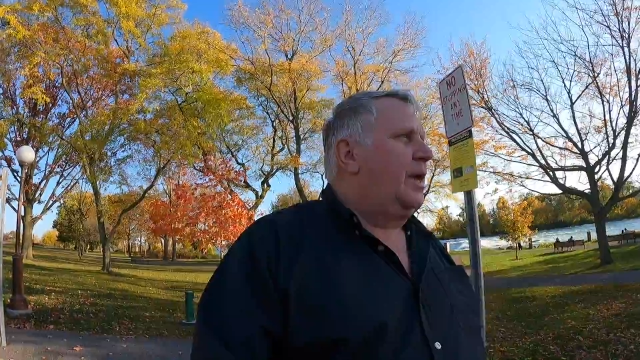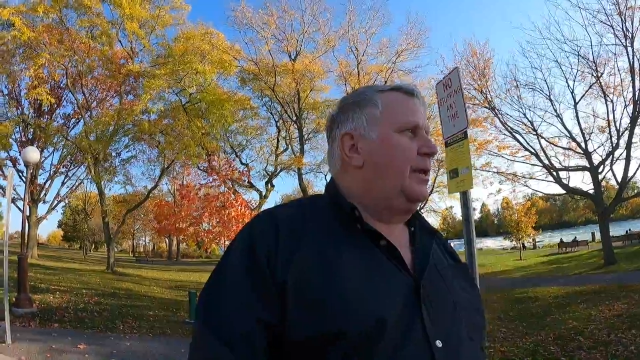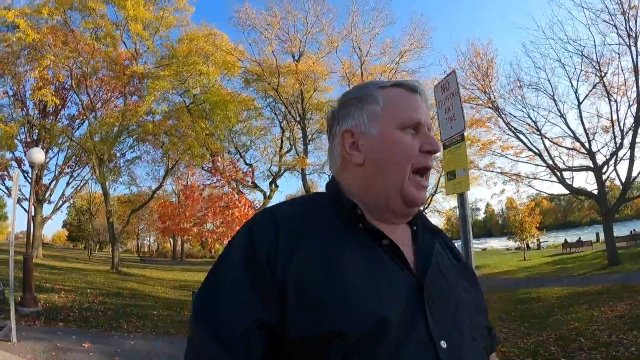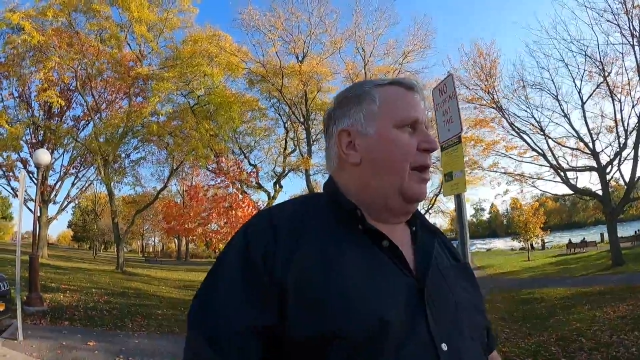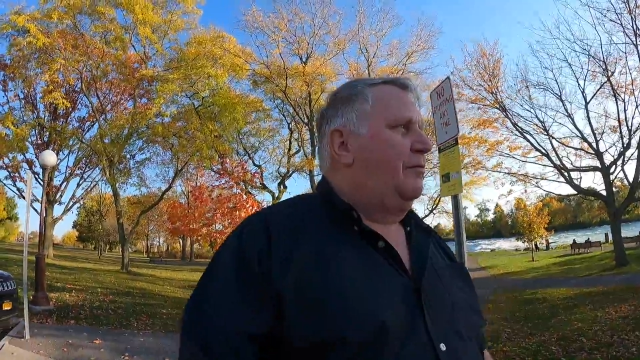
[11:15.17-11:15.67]

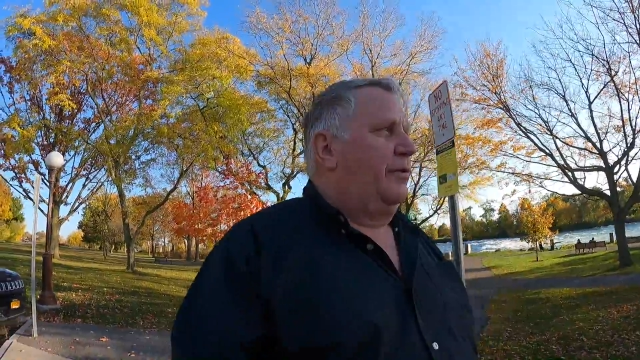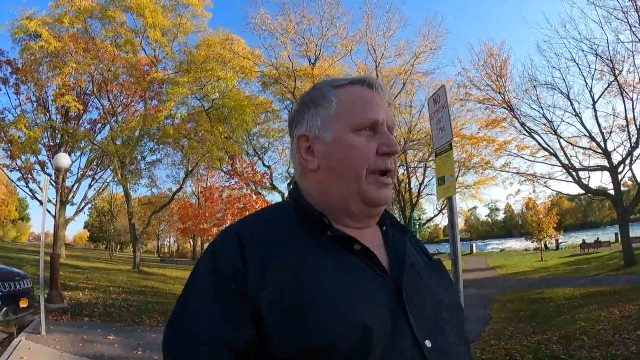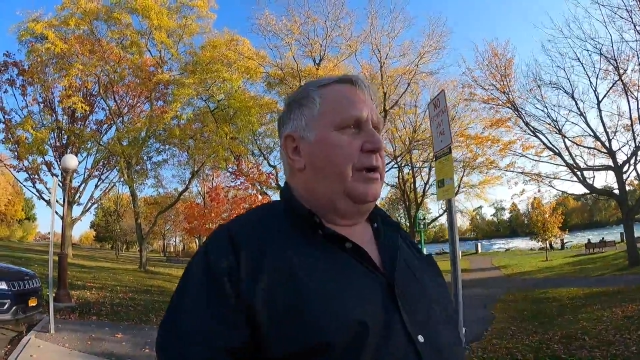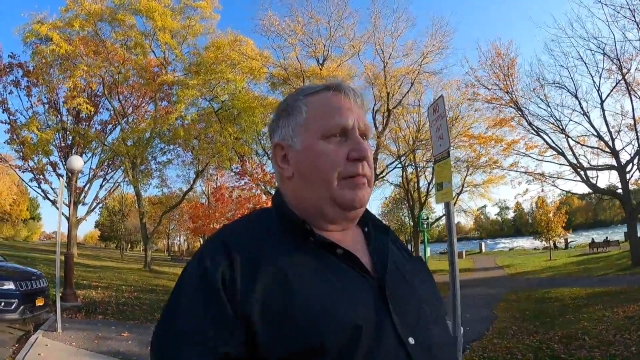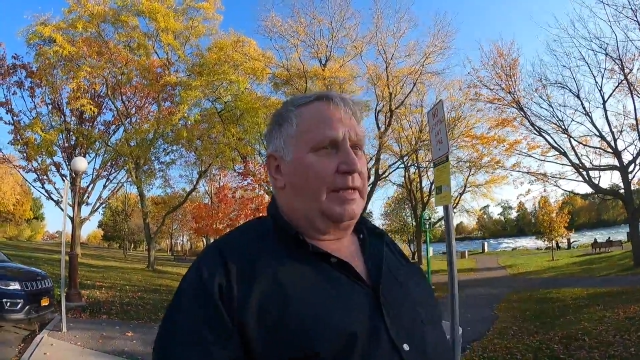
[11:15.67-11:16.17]
Now for
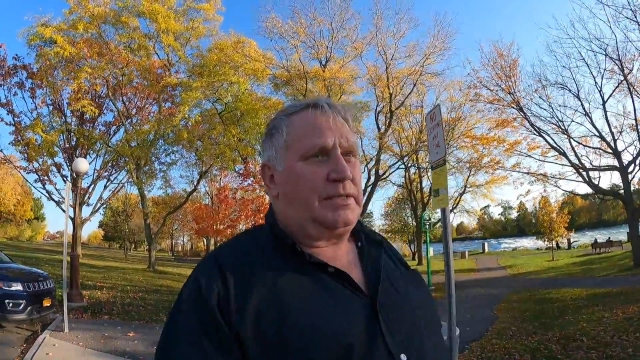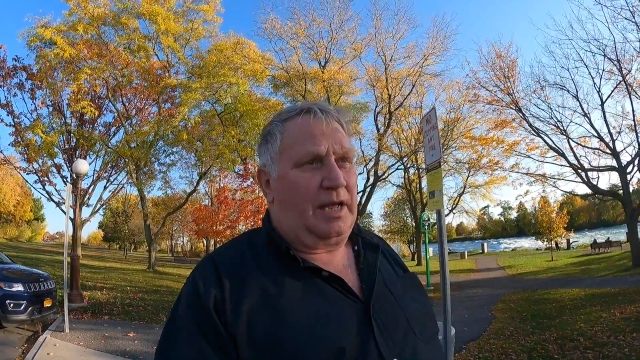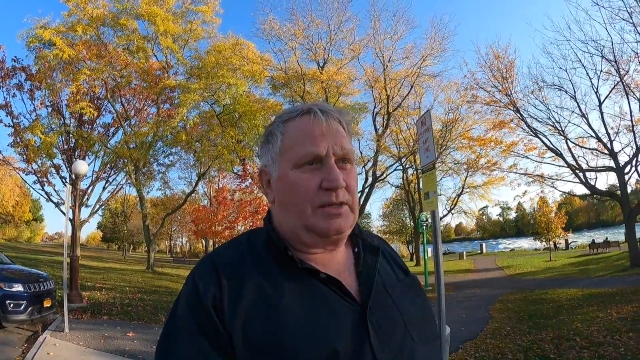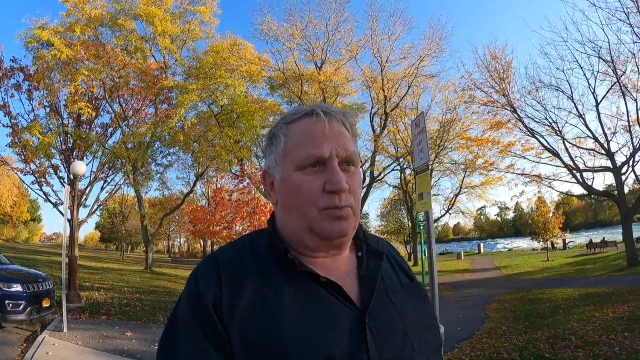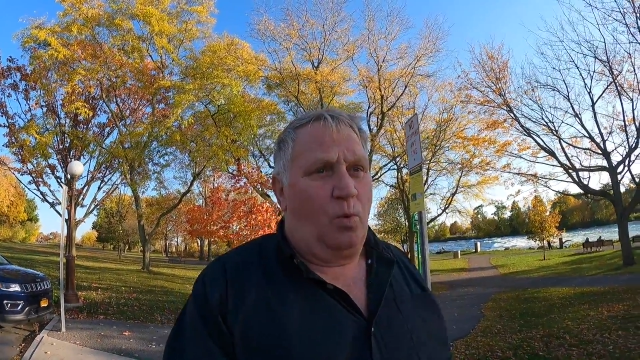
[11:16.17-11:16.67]
here,
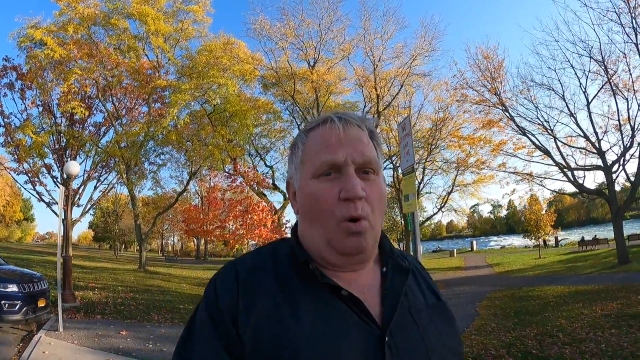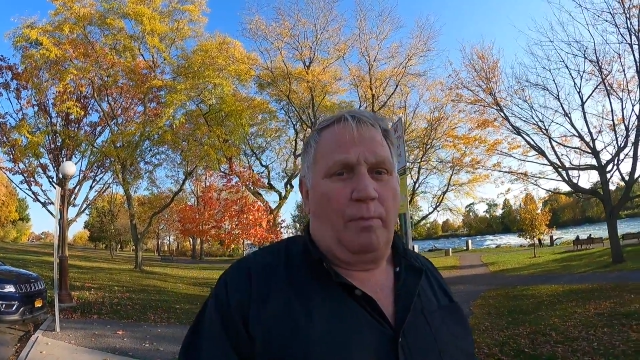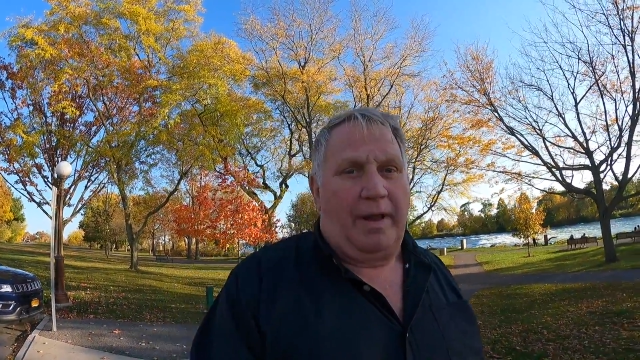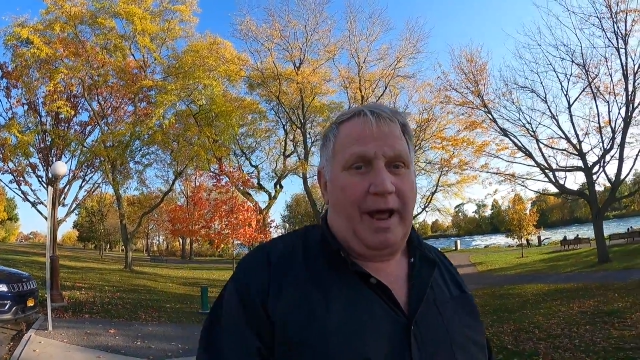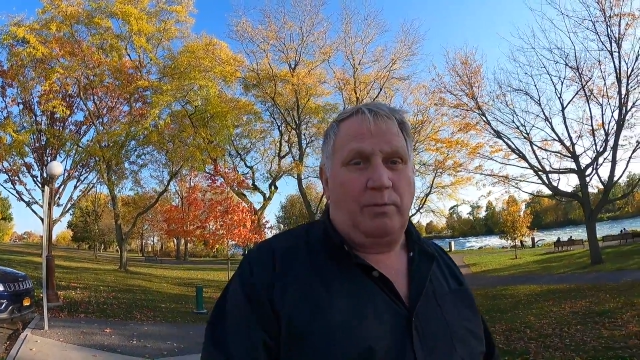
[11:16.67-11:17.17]
that's
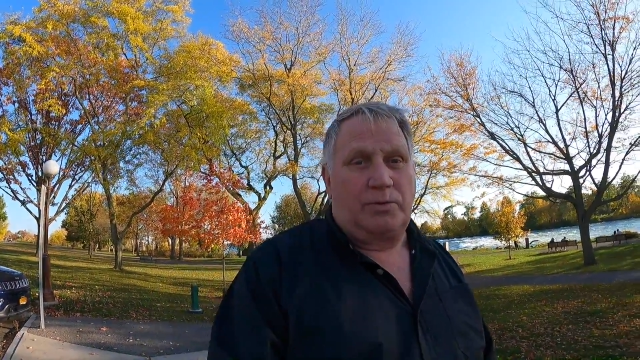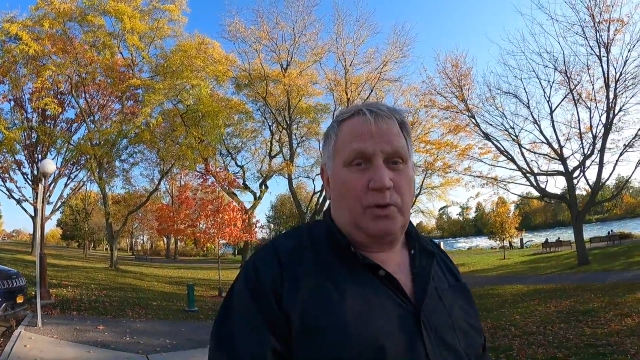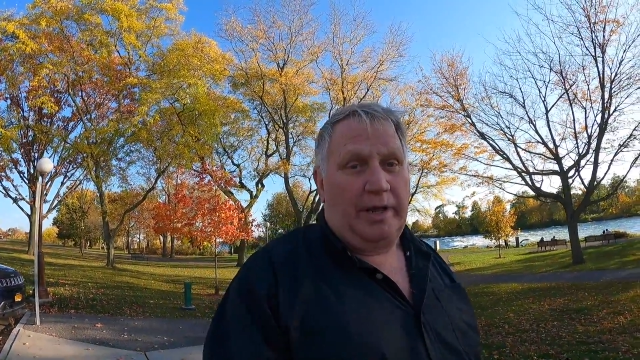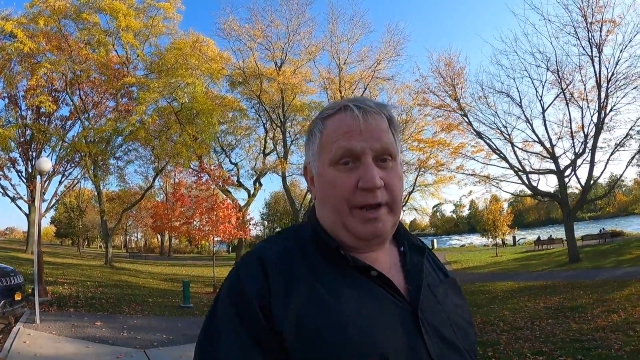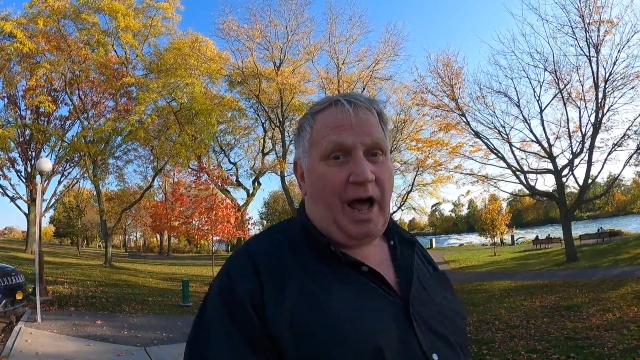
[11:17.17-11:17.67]
warm, and that was
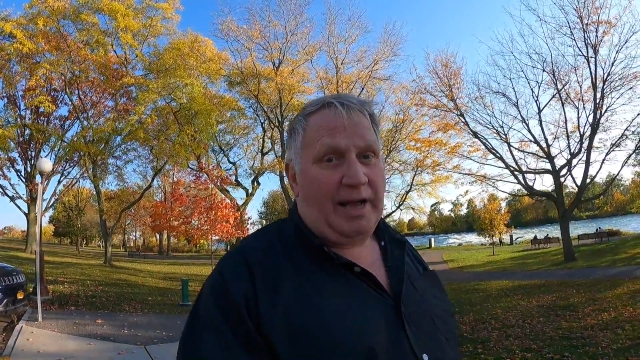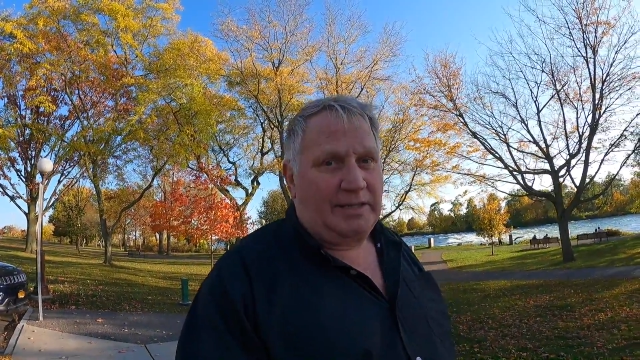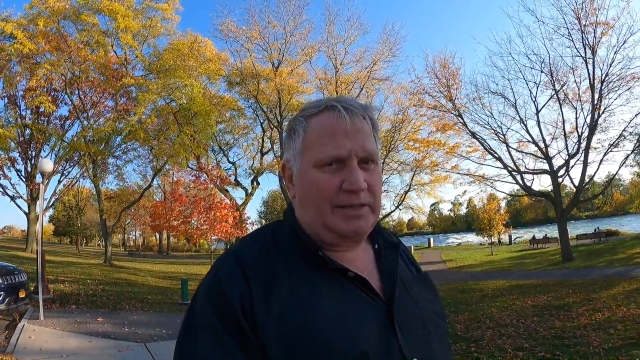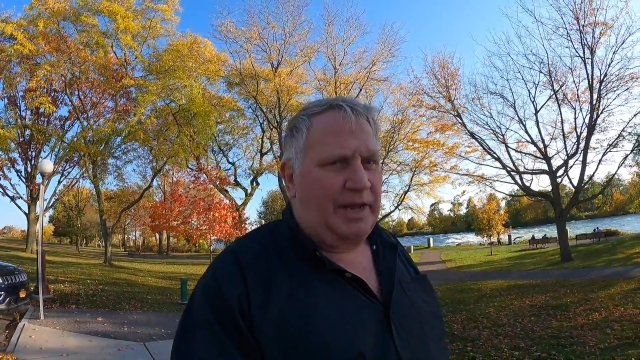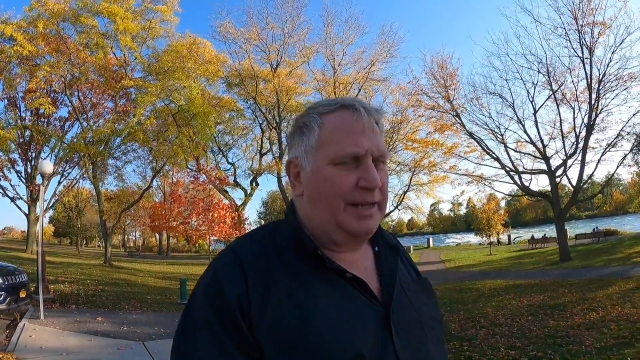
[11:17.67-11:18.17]
really
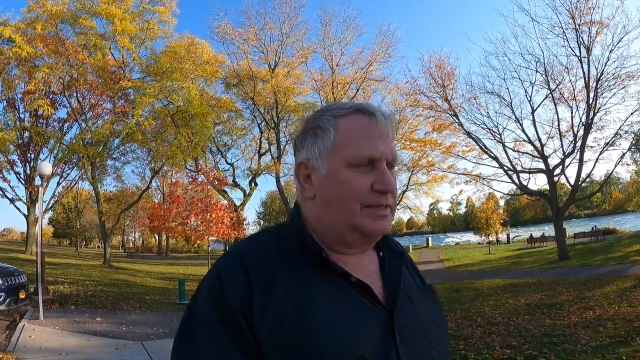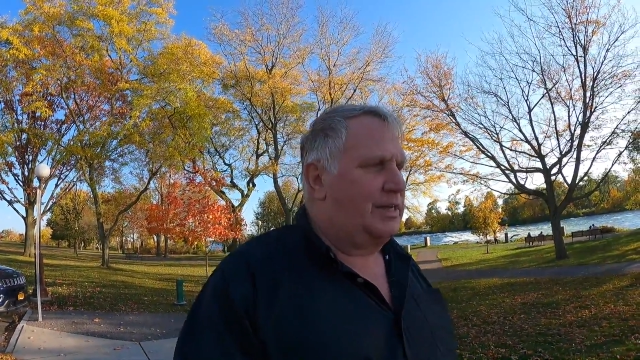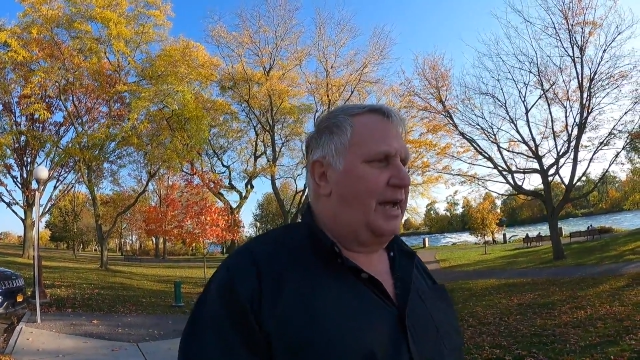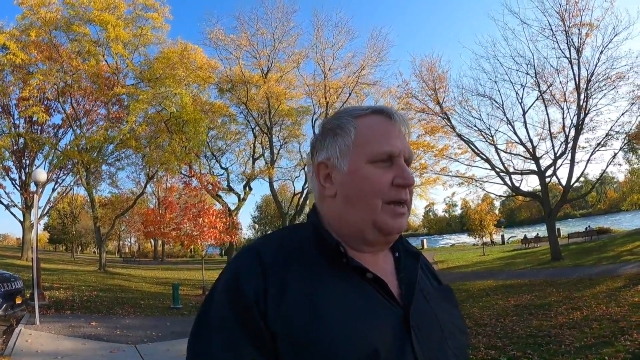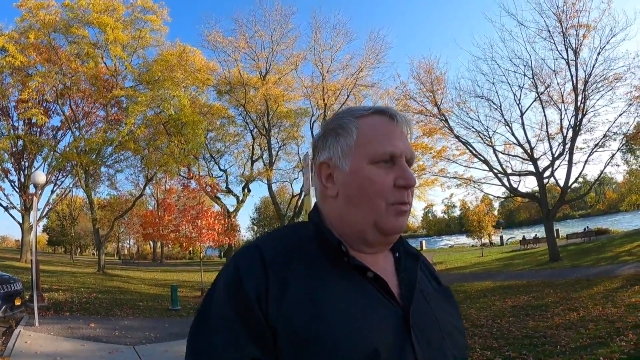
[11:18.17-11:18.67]
nice. And it's
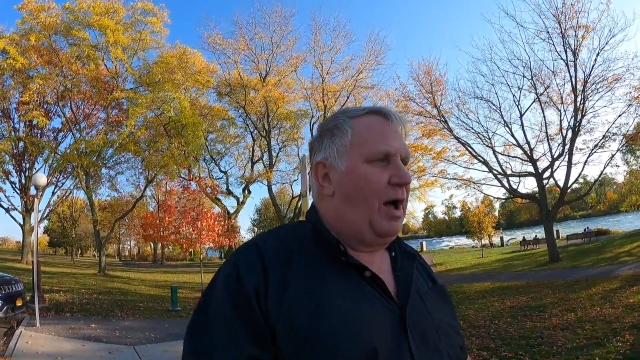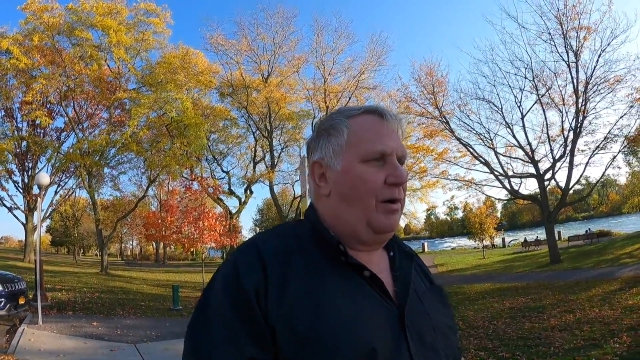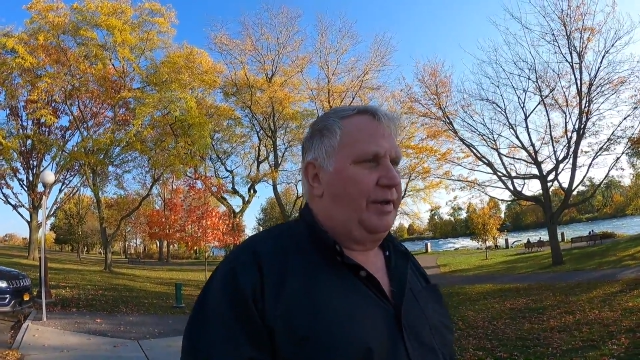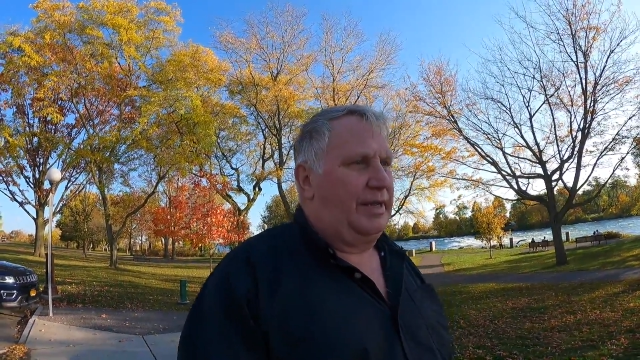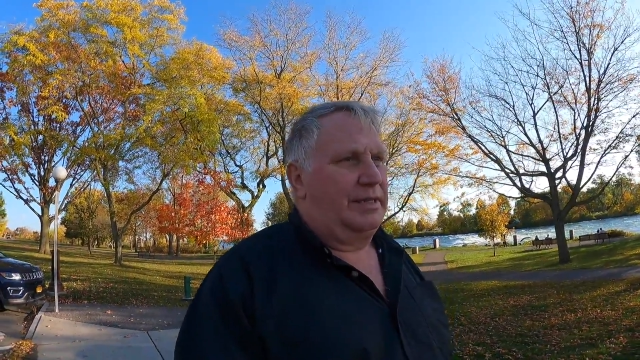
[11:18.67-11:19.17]
taken a
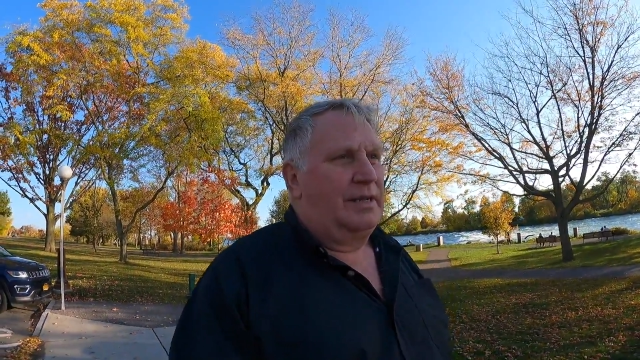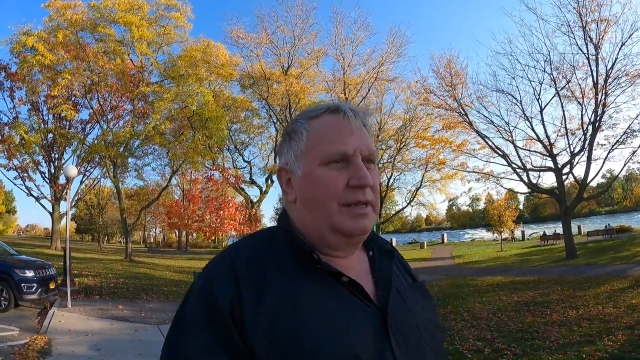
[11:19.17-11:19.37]
while to get